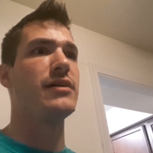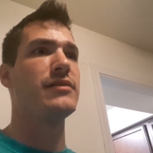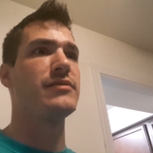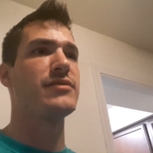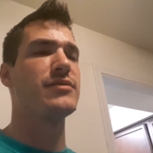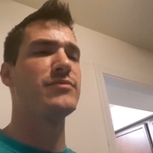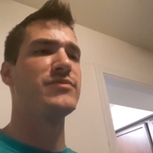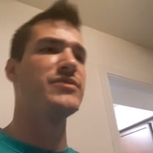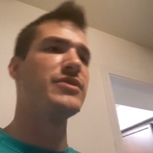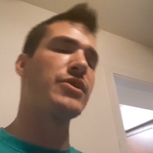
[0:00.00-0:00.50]

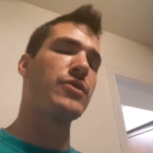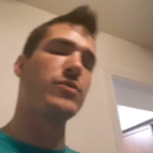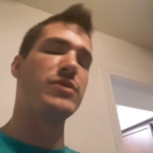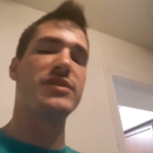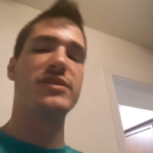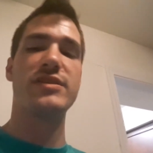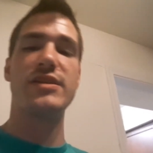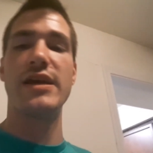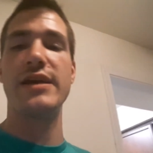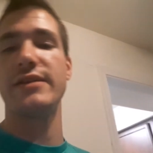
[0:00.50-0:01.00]
some
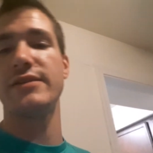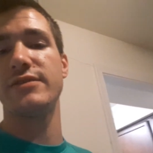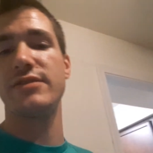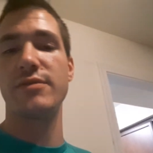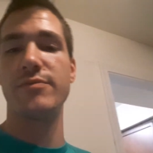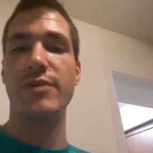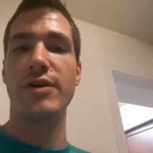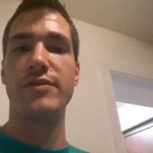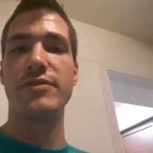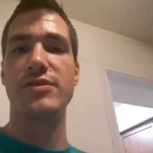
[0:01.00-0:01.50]
liquid state and
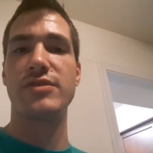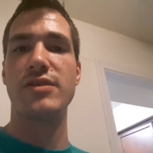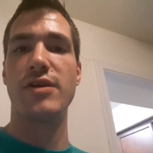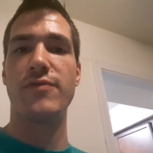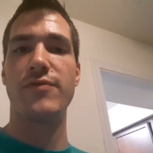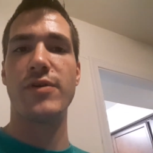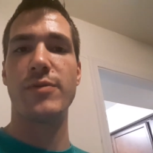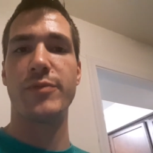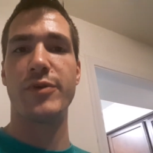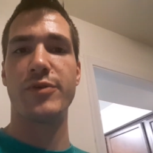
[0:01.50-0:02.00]
some other
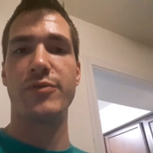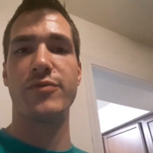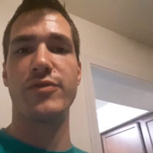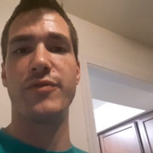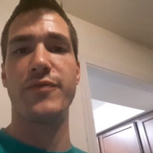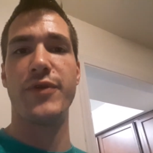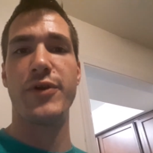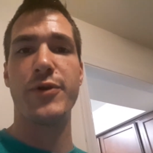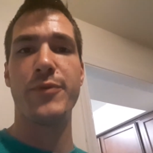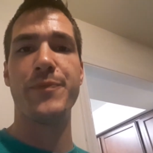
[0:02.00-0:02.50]
stuff I'm going to
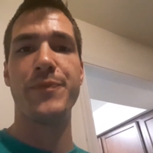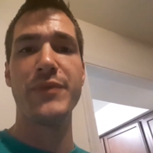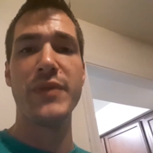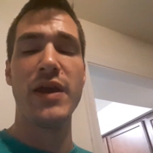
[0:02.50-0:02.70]
review.